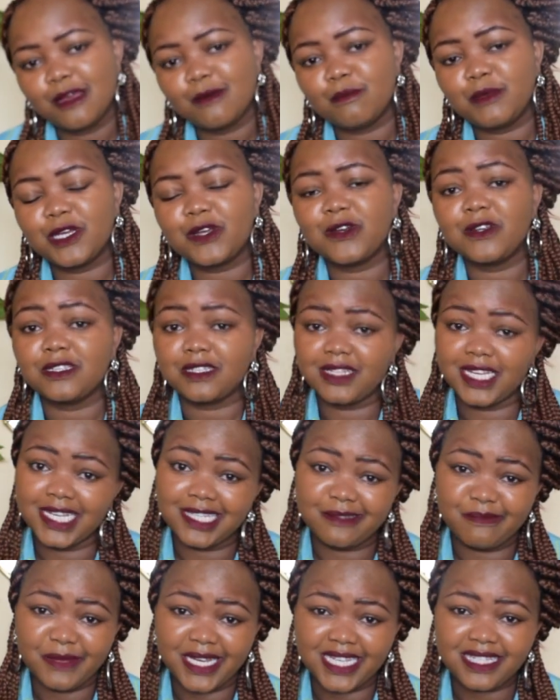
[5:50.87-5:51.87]
because this
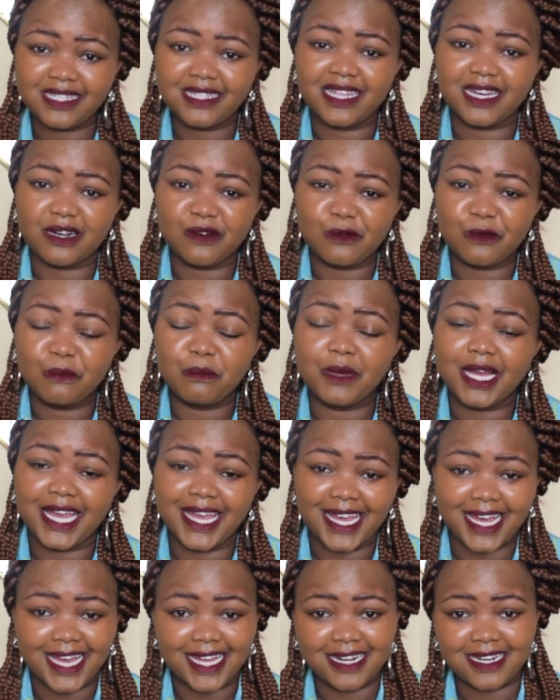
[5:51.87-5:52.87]
makes the room
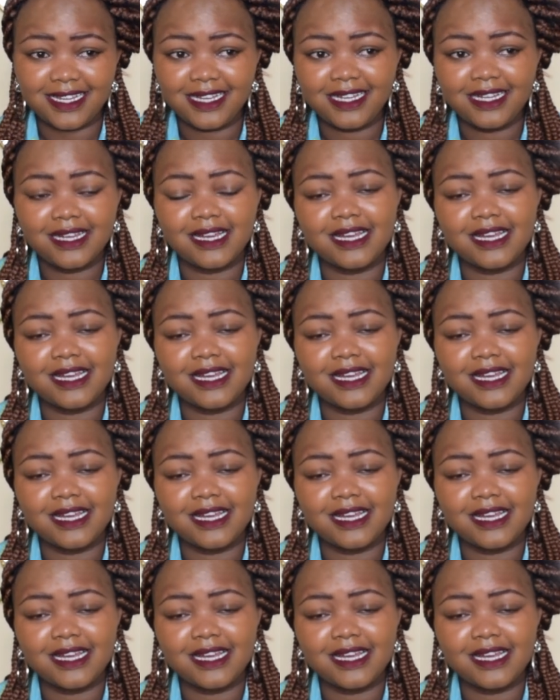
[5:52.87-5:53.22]
airy.